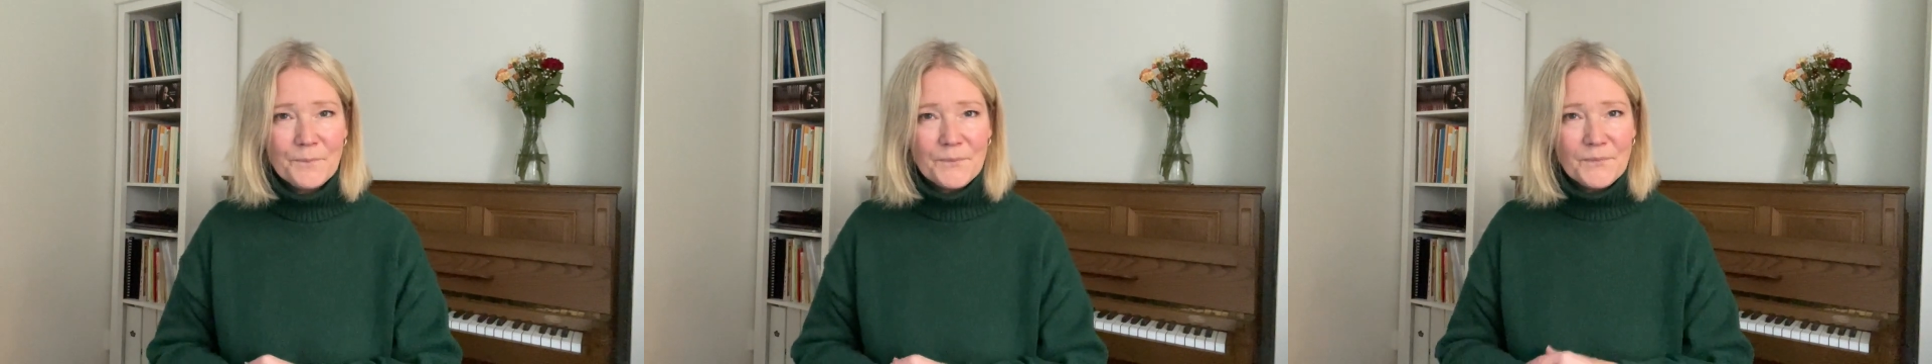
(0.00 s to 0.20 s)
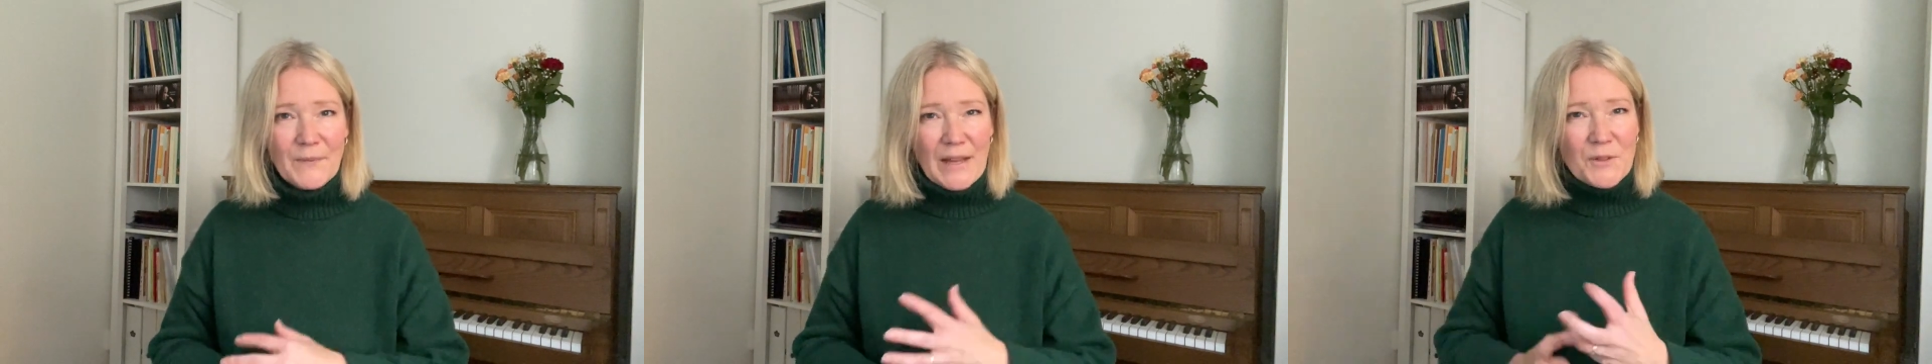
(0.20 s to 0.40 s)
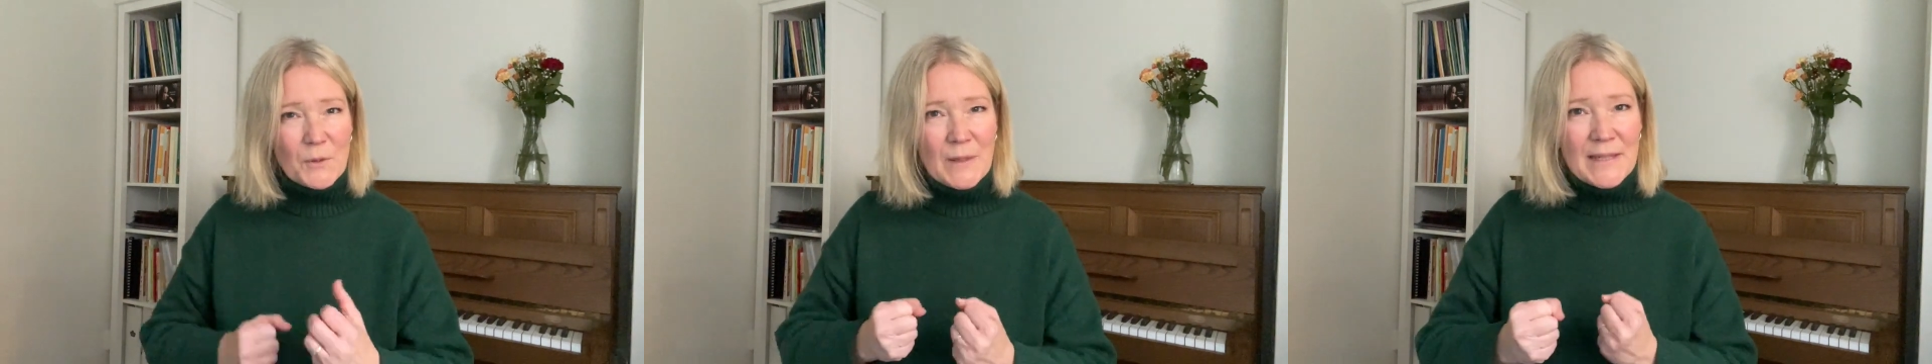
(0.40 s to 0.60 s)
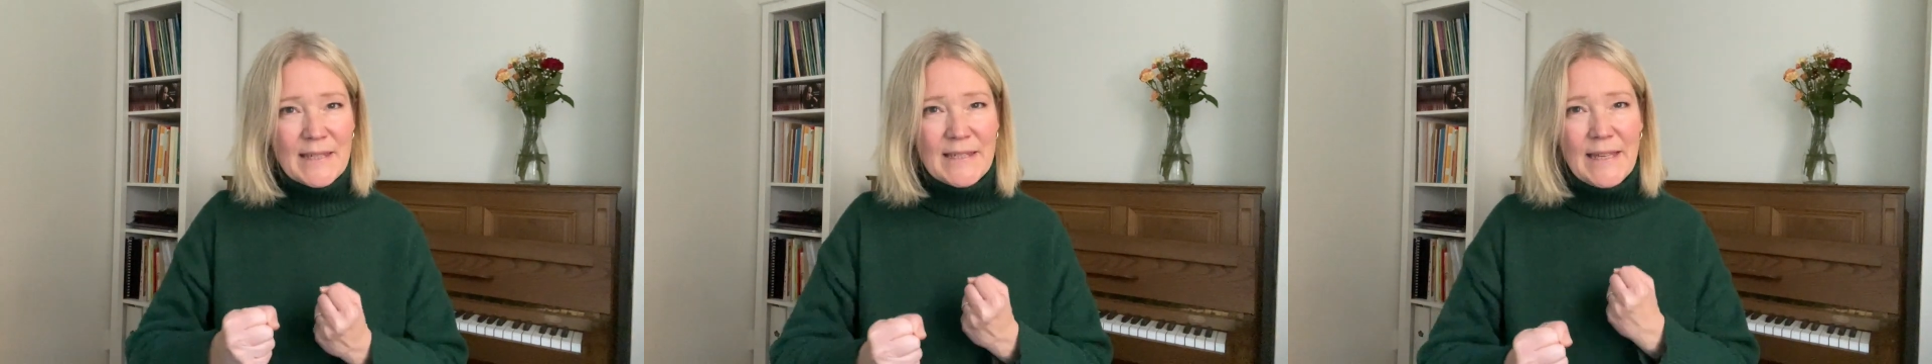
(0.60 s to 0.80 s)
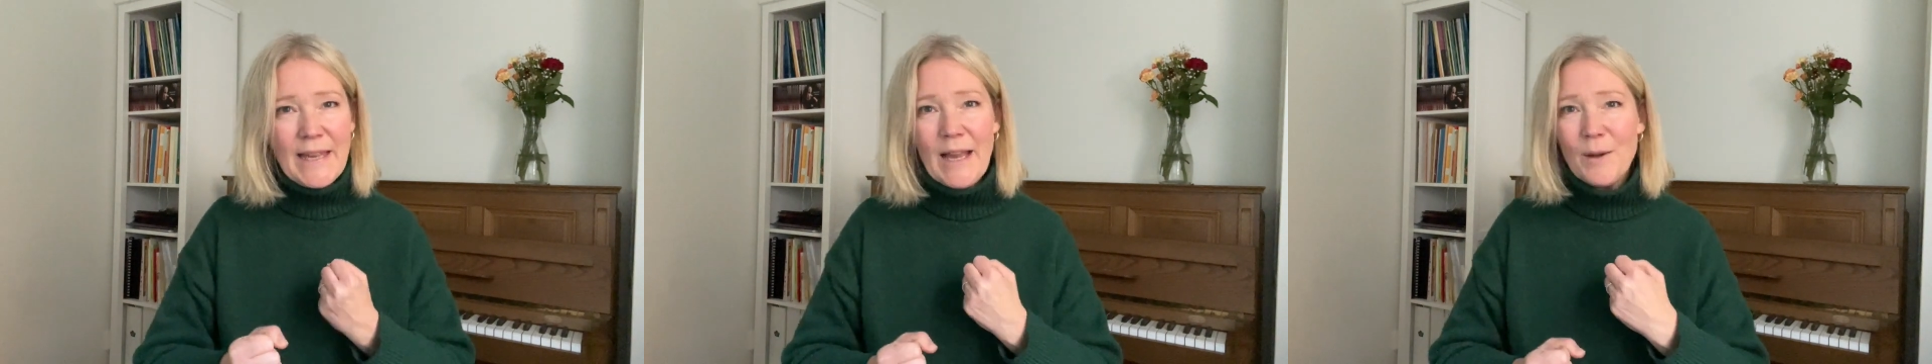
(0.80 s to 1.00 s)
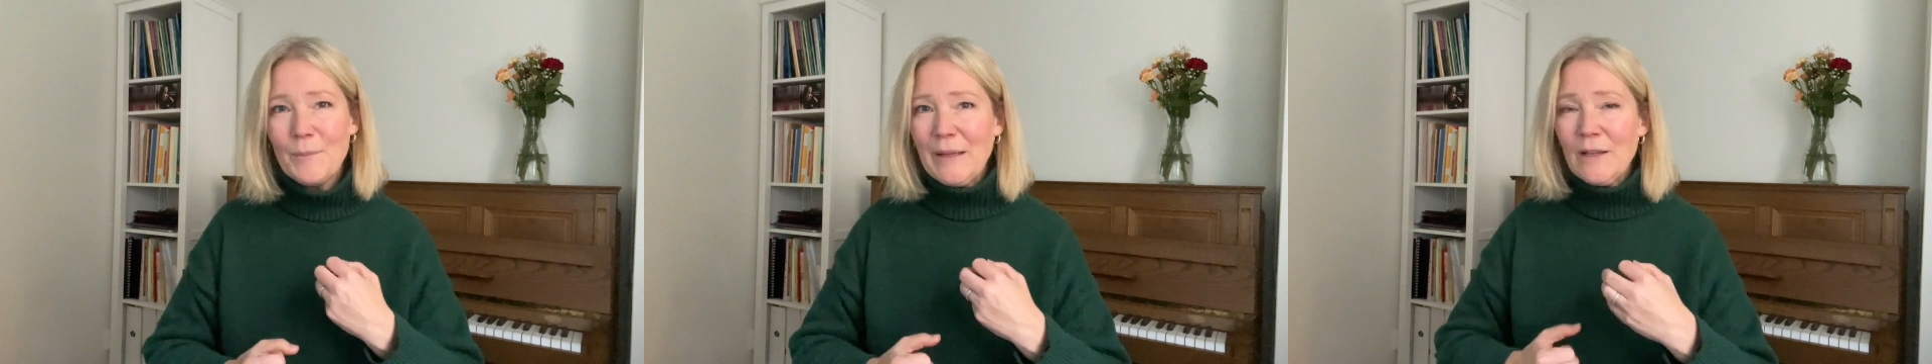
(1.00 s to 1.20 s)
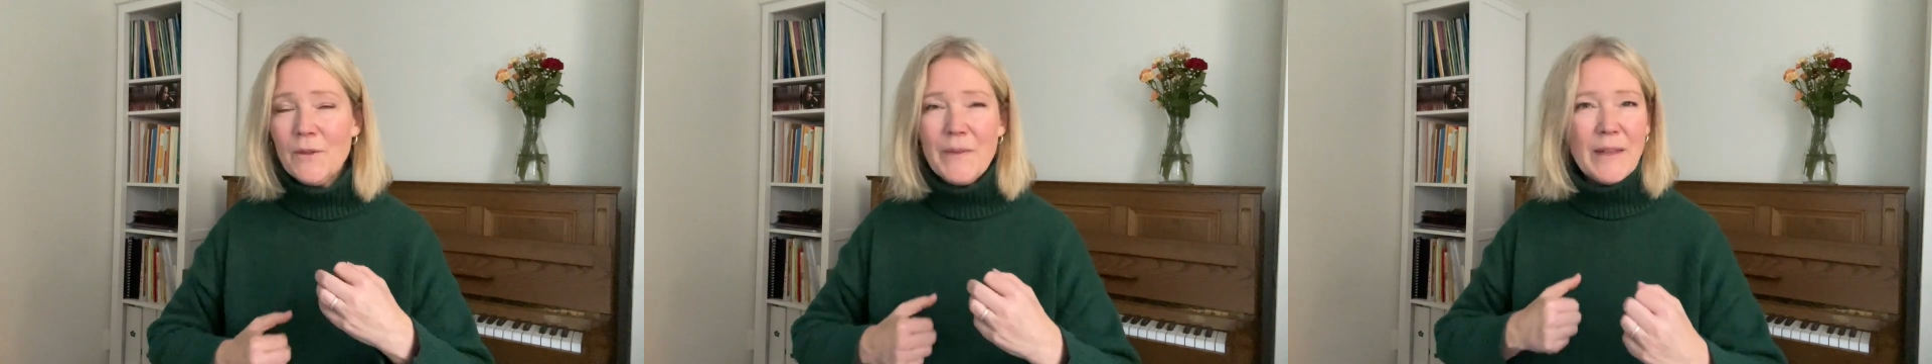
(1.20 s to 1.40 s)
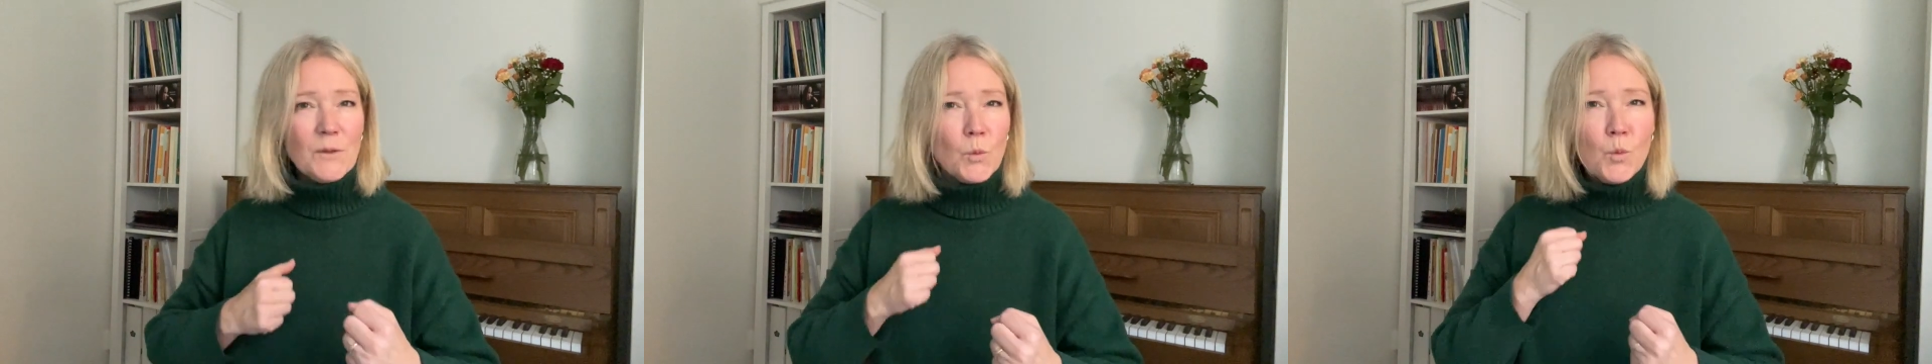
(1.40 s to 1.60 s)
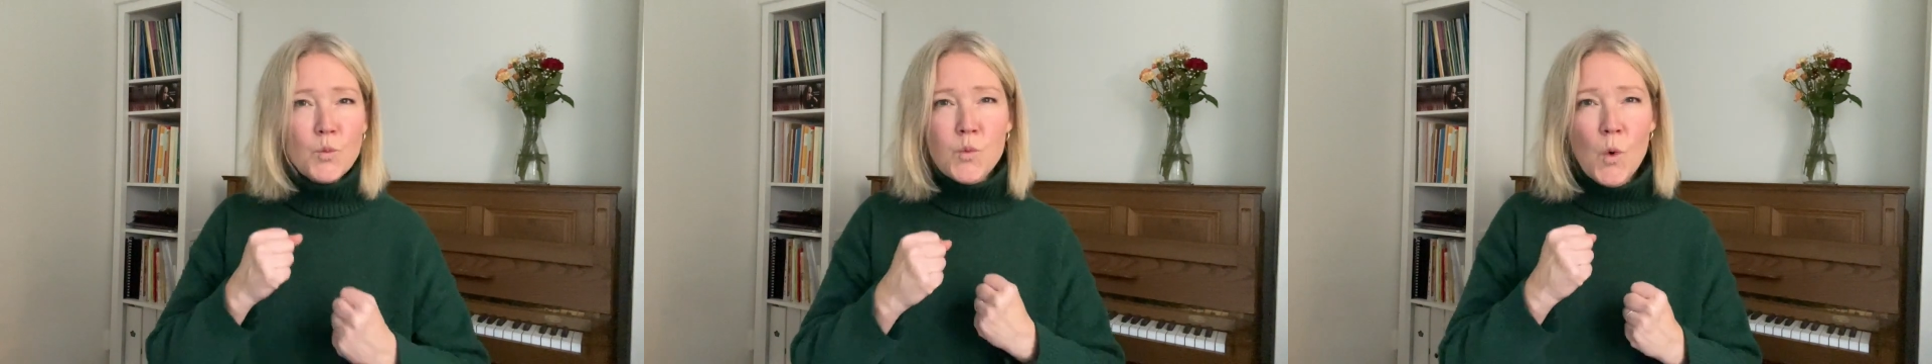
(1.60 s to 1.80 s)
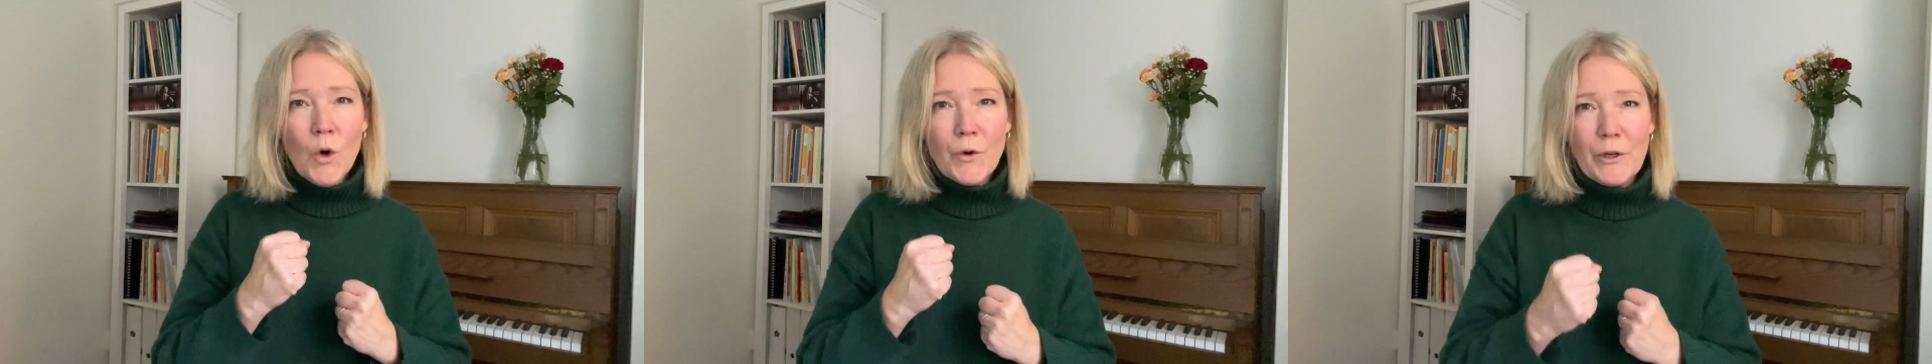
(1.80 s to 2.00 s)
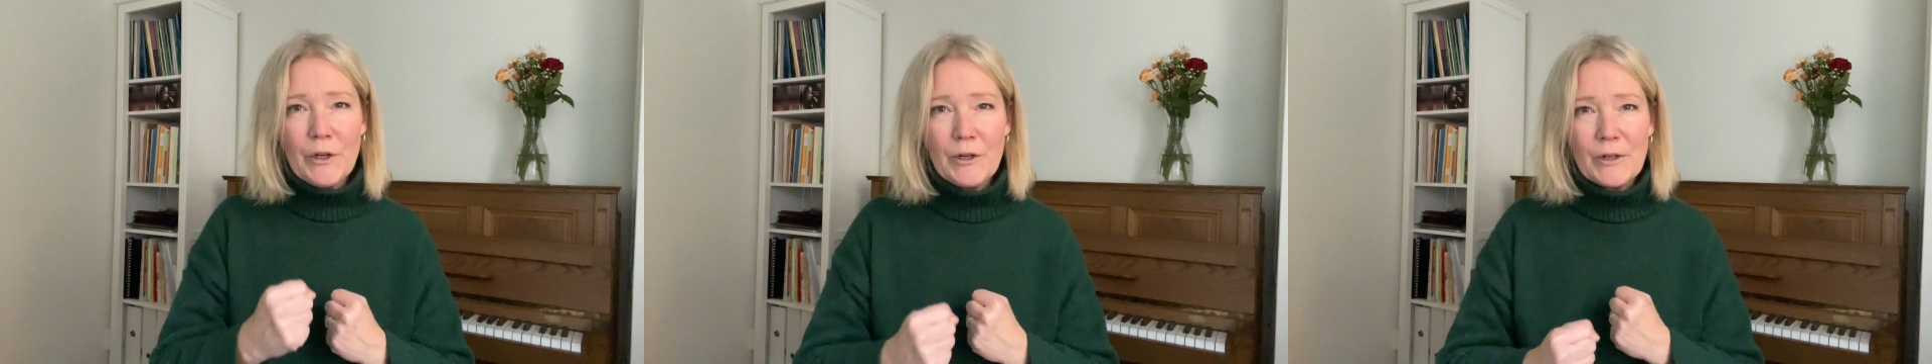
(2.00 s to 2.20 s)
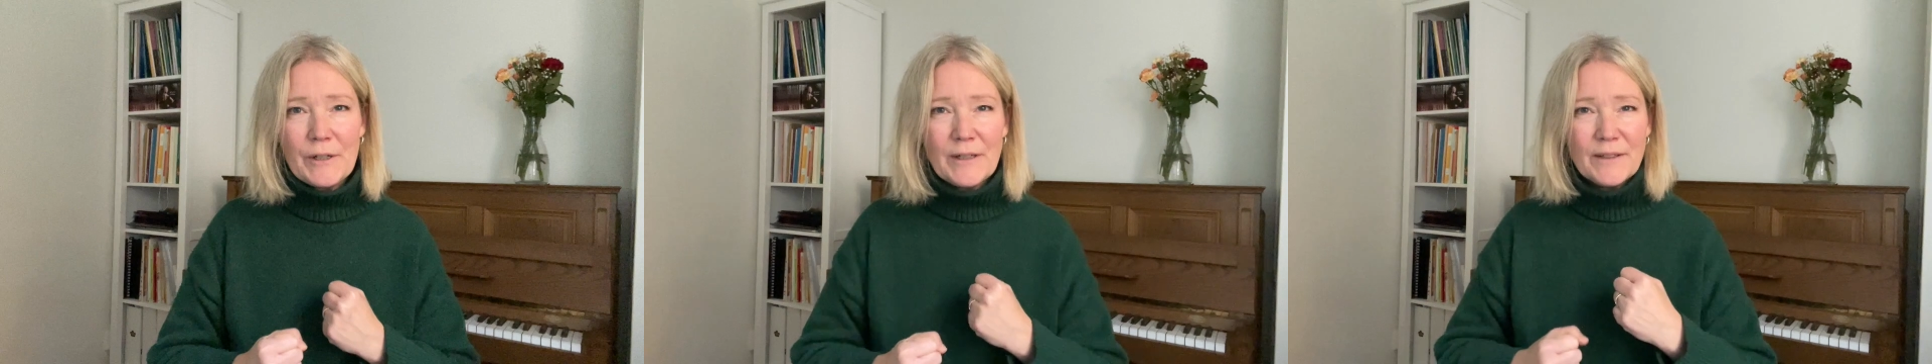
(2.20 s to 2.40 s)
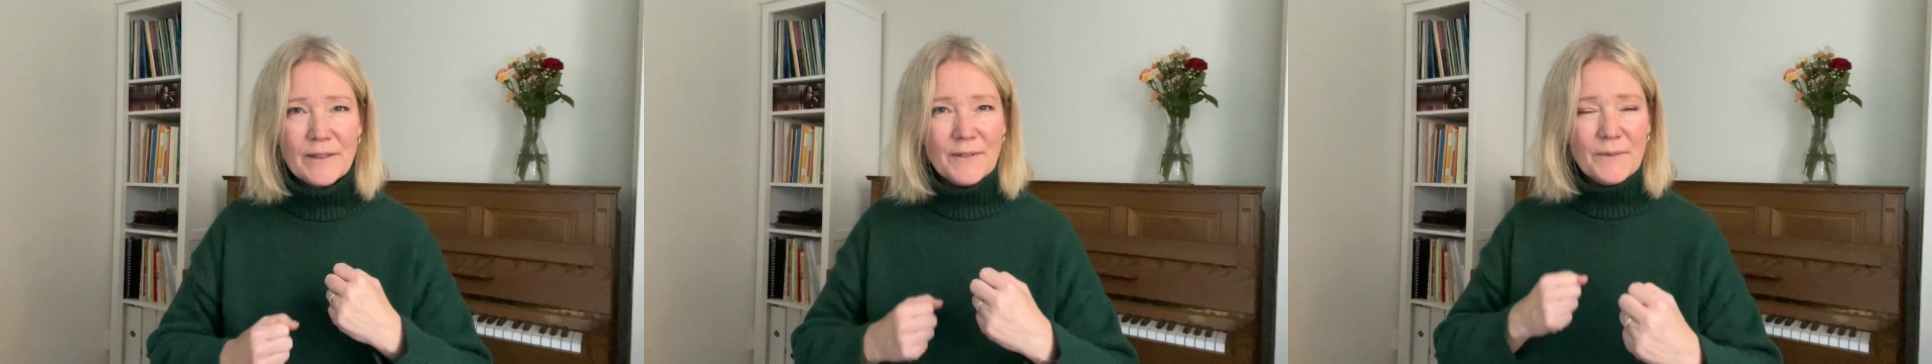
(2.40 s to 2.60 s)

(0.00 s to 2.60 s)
As you can see, I'm in that warrior,